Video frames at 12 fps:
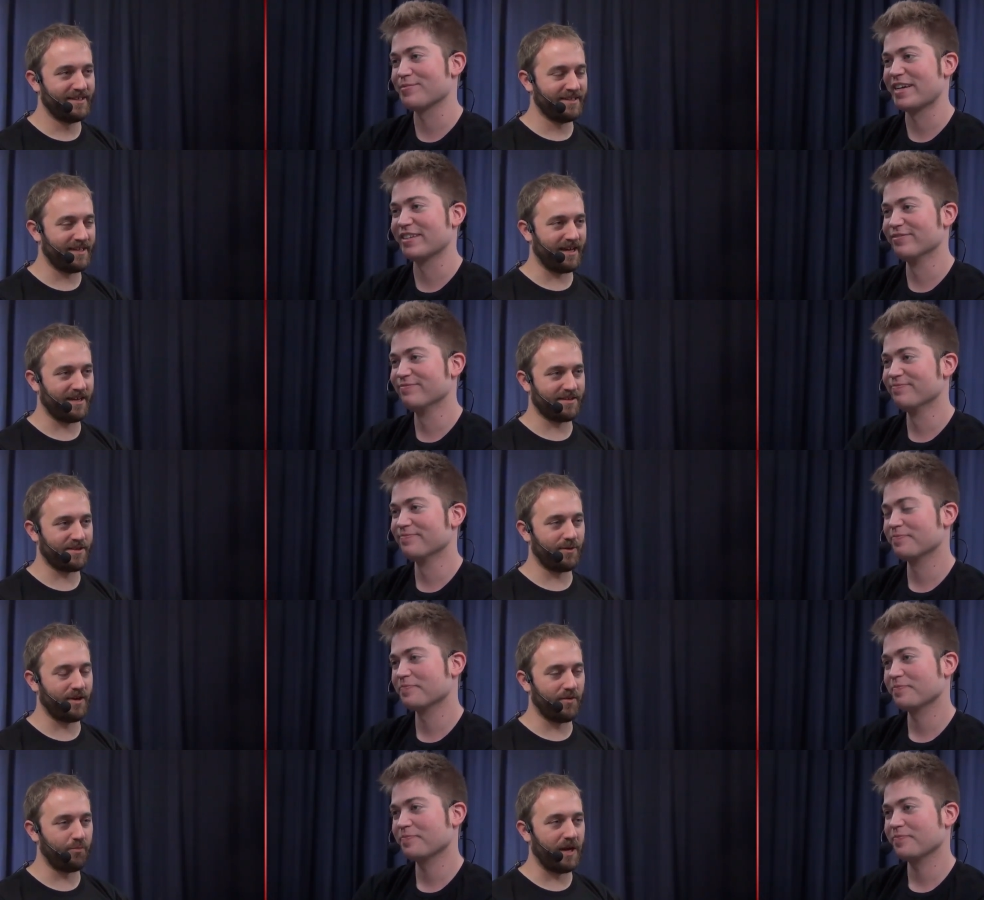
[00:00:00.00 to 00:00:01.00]
Speaker 1: man. Yeah, so
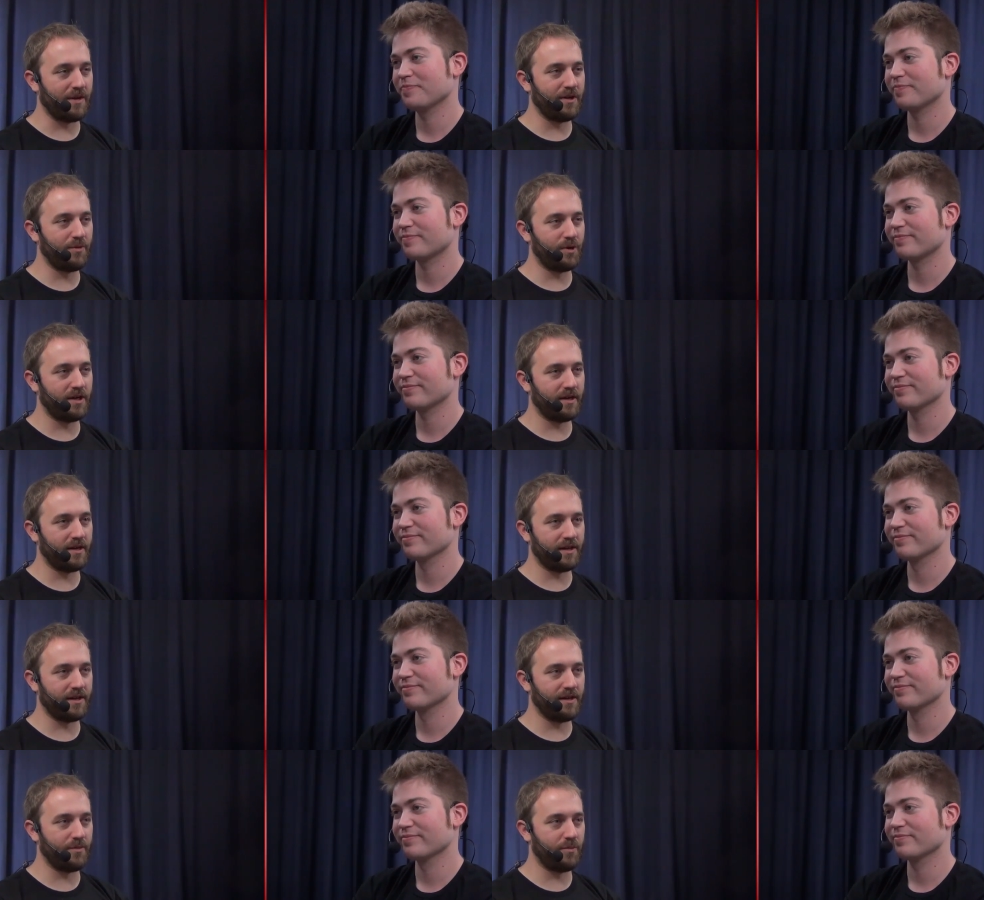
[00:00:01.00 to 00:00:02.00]
now maybe we
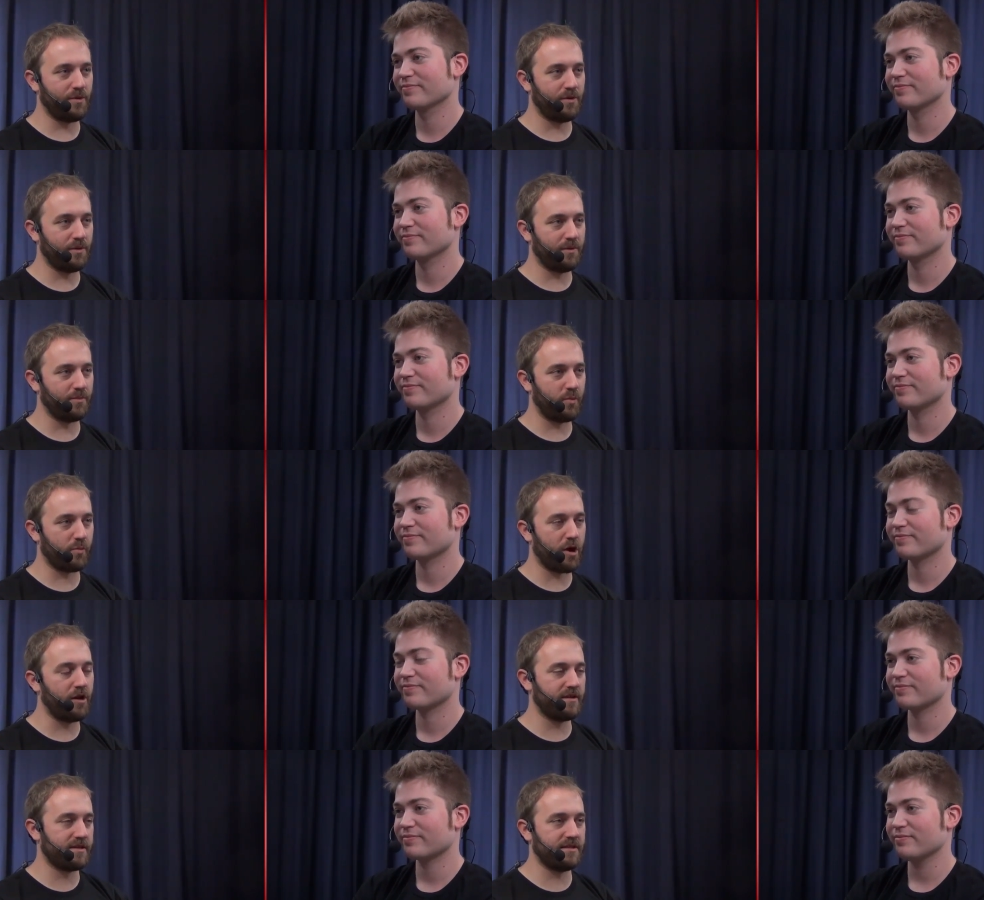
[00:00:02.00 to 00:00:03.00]
it, we'll we'll
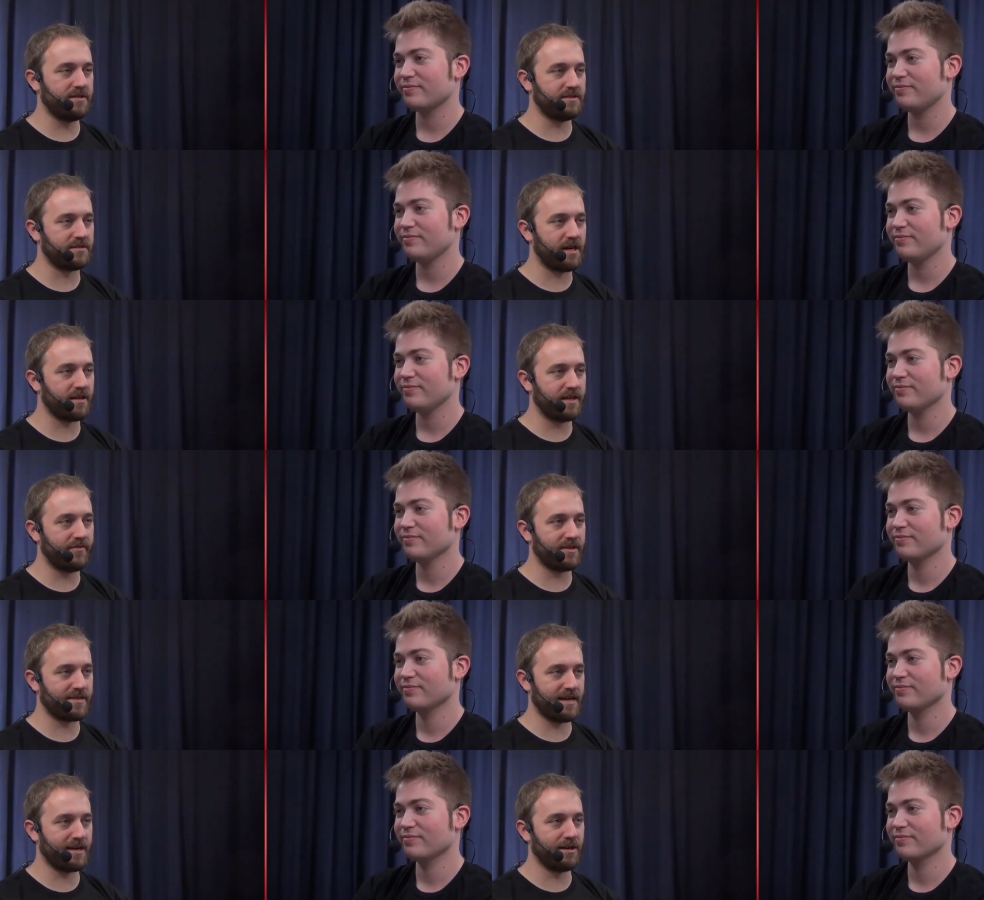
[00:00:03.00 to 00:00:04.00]
probably see Todd
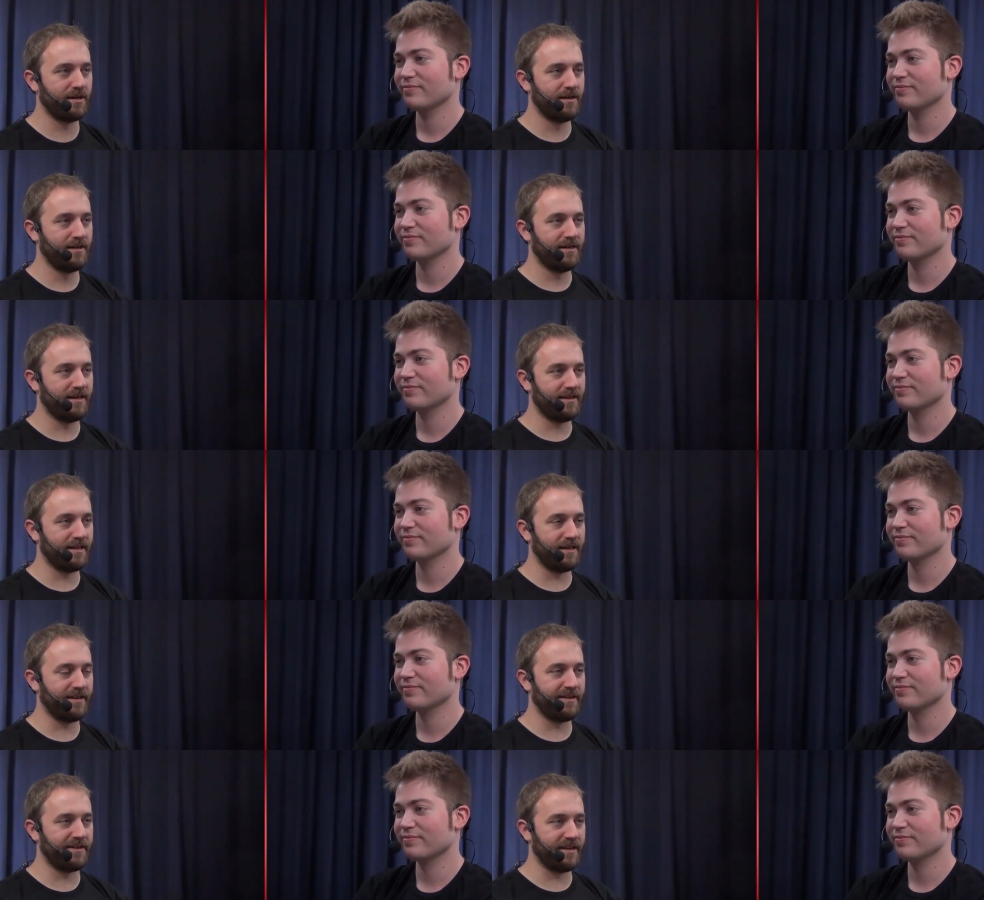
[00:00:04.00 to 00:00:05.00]
Stevens there, and
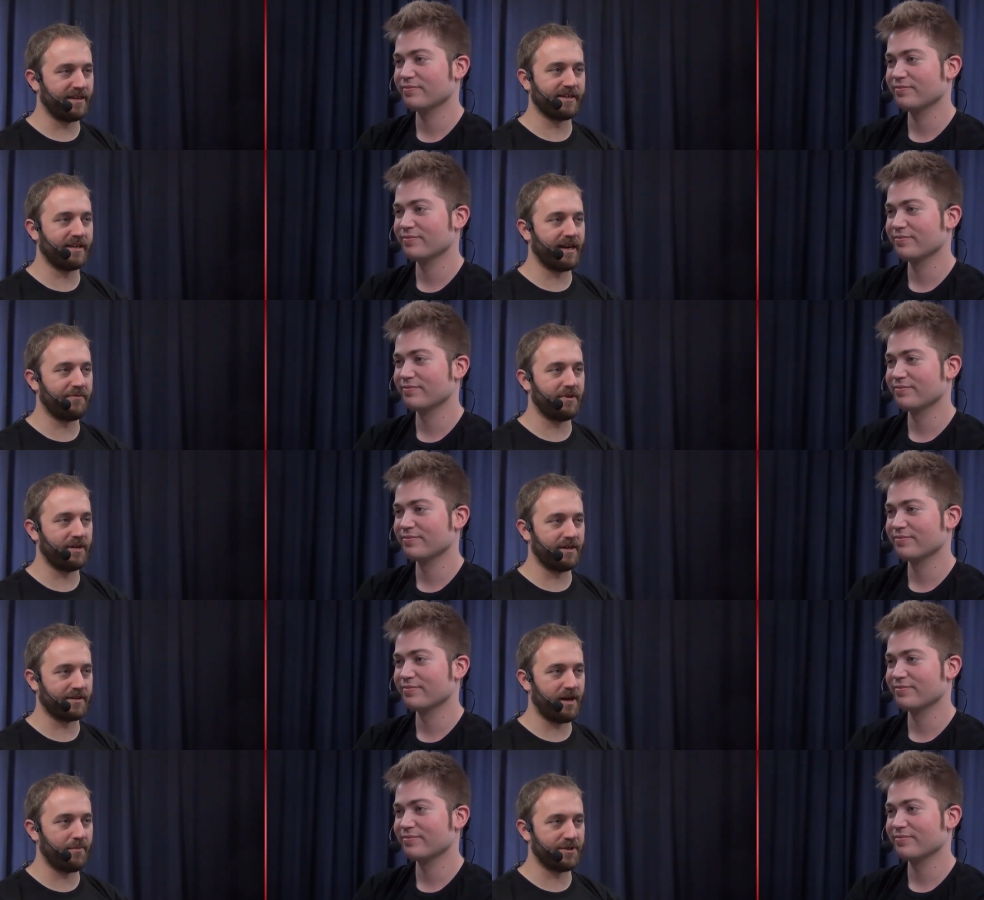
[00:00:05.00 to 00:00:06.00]
then they can have a,
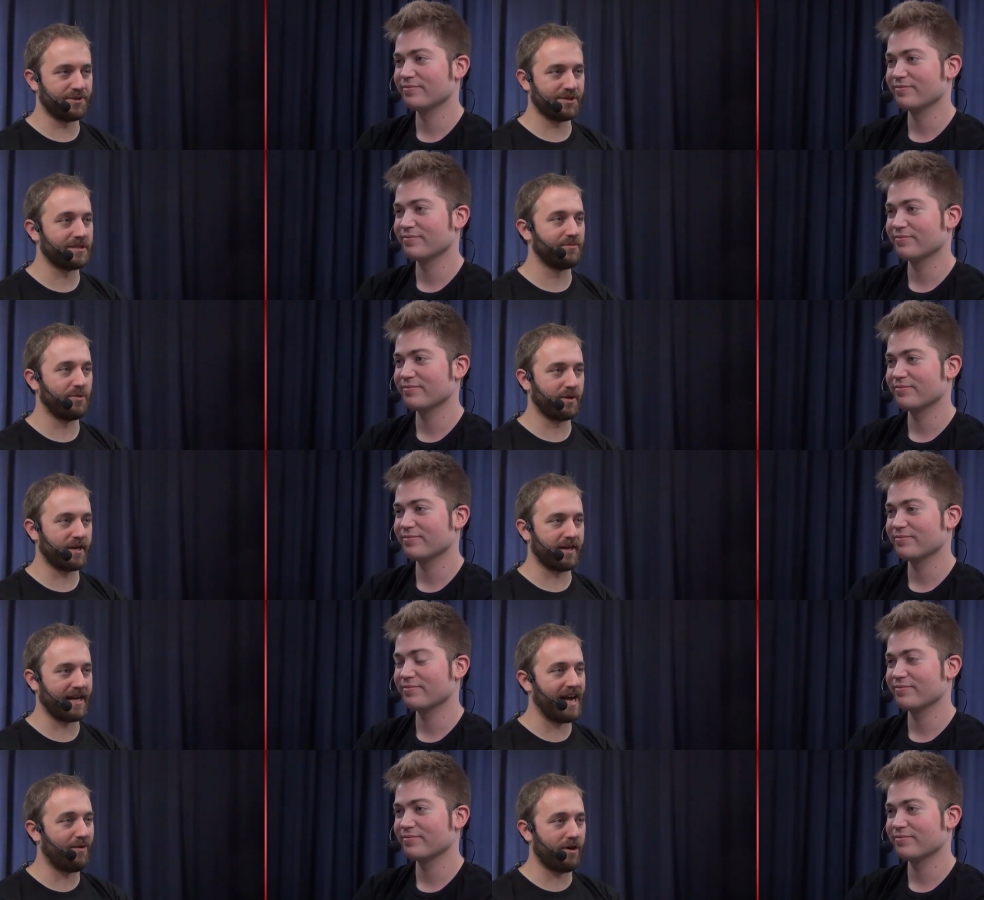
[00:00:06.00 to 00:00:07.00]
a competition. We'll
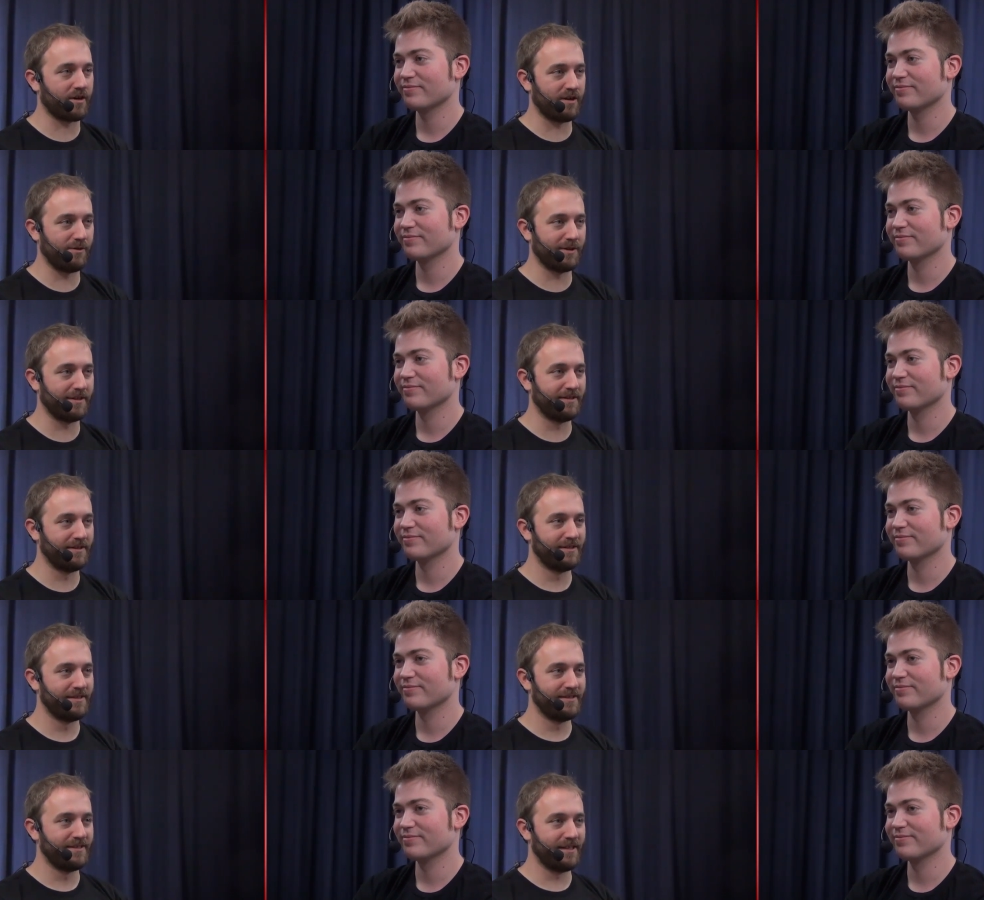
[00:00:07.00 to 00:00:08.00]
get a catwalk going,
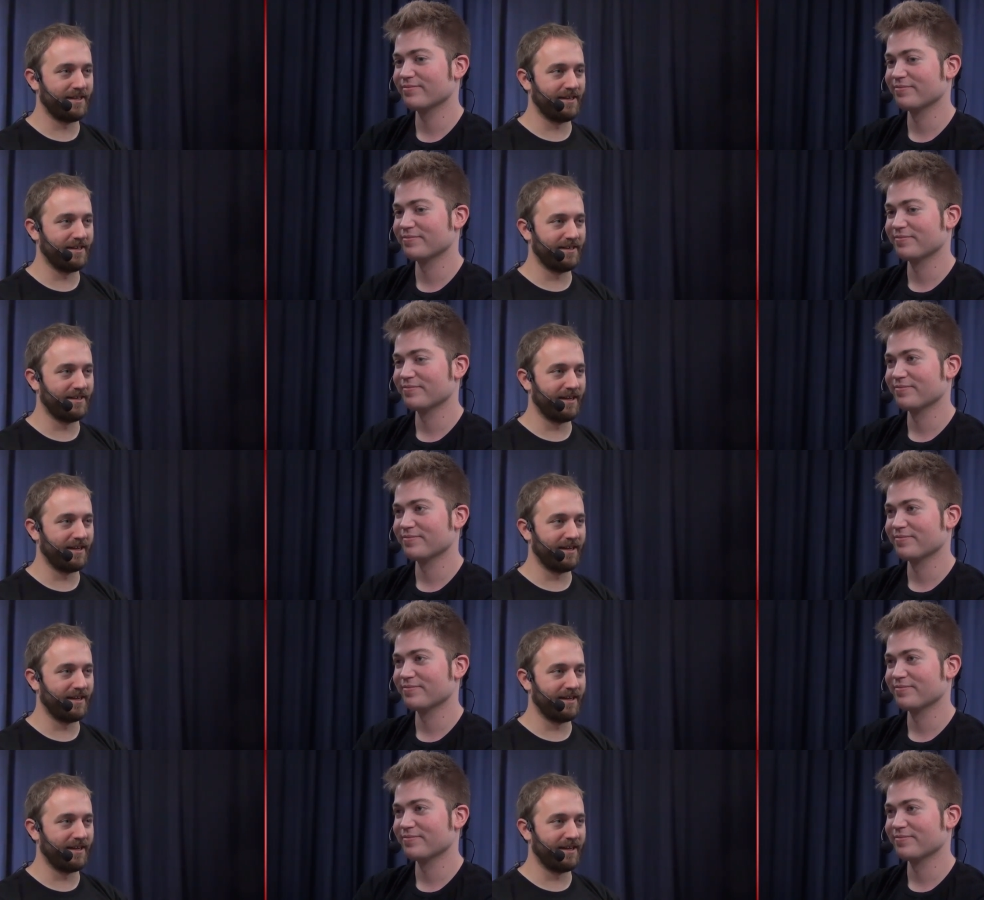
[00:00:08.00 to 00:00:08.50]
and